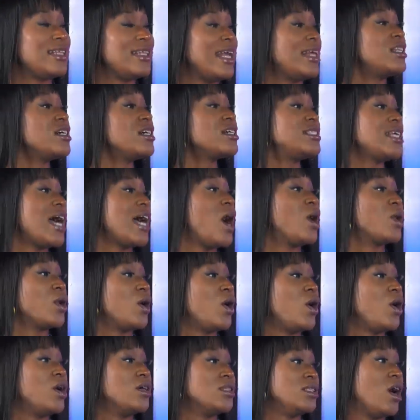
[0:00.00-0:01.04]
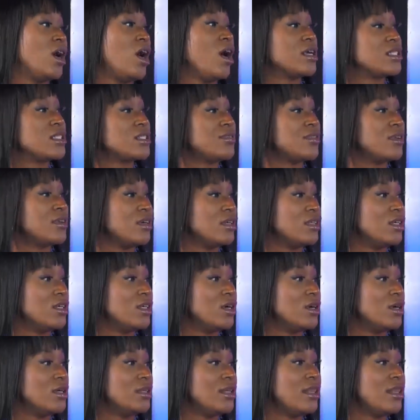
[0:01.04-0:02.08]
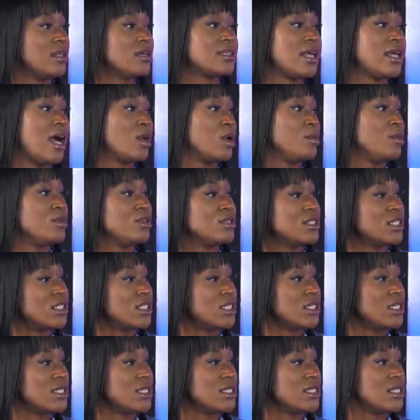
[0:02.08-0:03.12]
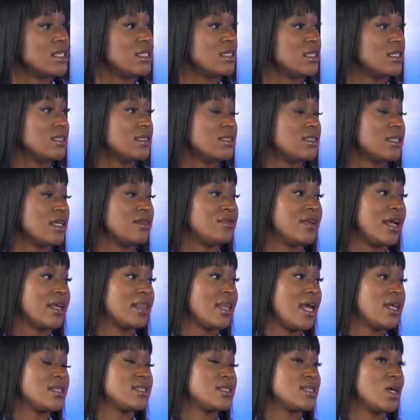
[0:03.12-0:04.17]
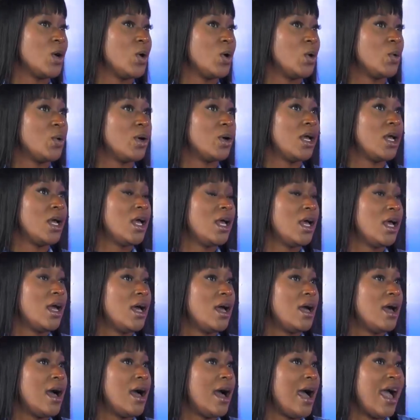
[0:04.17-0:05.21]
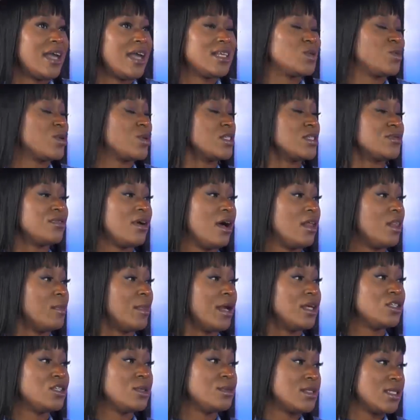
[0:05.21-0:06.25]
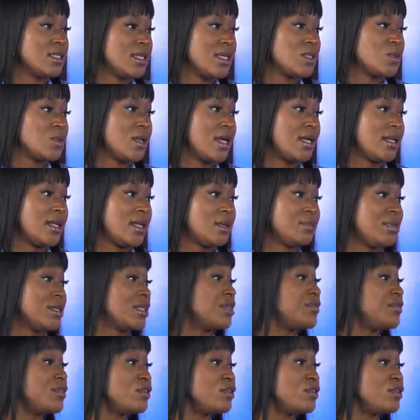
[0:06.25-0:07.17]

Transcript: They look down mm -hmm. on the arts field. You know, they look down on musicians and stuff like that. So I just wanted to follow my dreams, and that's what I did. But okay.